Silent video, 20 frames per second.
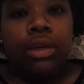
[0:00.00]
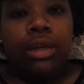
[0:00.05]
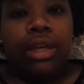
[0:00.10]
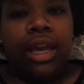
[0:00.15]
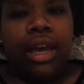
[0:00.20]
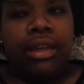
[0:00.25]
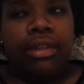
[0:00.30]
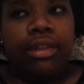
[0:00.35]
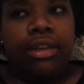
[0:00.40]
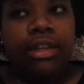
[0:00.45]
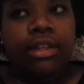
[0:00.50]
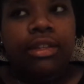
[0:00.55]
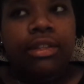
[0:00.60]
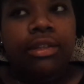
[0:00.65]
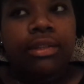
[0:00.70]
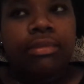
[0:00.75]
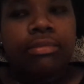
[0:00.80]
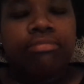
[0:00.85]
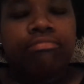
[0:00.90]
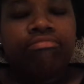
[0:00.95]
Yeah,
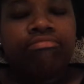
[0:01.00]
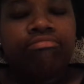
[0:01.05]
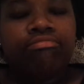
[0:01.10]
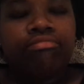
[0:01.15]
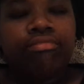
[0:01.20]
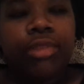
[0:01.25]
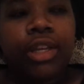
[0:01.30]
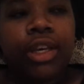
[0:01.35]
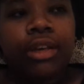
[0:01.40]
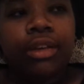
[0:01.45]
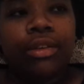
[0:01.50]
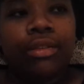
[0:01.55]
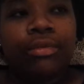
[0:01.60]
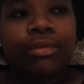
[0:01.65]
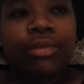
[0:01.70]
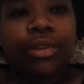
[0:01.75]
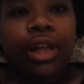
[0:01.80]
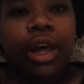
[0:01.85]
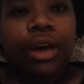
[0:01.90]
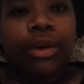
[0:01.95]
this
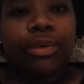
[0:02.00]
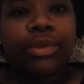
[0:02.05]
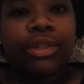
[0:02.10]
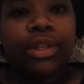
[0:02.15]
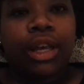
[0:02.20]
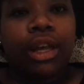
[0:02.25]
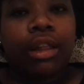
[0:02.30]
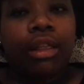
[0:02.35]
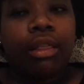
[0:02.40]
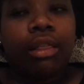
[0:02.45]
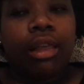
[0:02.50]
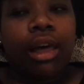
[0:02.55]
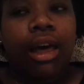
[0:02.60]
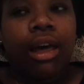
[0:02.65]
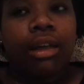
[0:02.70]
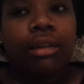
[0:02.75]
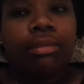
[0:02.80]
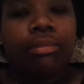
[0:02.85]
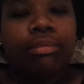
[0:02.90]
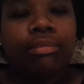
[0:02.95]
vlog was a
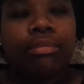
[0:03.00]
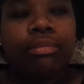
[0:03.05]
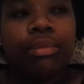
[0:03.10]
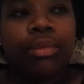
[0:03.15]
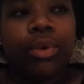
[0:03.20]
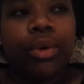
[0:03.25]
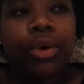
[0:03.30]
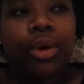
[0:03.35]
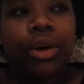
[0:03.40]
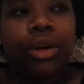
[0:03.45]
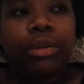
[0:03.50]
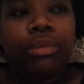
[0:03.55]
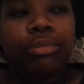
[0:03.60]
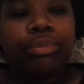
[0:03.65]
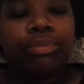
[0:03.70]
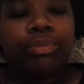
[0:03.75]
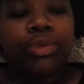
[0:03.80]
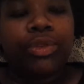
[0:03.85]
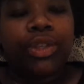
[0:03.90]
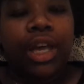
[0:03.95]
lot more
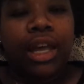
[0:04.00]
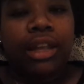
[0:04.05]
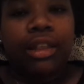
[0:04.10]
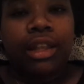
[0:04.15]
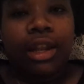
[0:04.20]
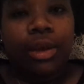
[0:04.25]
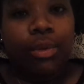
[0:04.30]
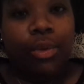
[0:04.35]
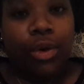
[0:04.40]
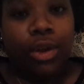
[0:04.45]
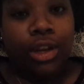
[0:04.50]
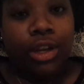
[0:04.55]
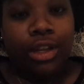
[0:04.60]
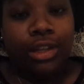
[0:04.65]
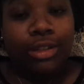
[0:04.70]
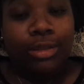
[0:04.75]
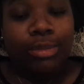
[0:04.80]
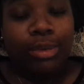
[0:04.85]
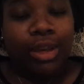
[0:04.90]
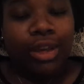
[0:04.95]
sad than I wanted
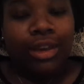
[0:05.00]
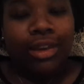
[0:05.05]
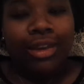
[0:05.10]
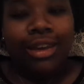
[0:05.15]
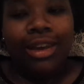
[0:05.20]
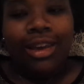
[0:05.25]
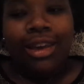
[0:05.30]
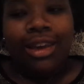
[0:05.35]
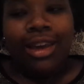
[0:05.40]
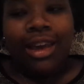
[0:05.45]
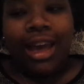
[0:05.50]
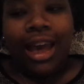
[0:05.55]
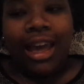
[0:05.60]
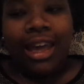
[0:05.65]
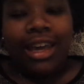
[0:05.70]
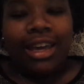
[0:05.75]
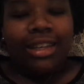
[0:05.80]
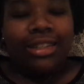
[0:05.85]
it to be, I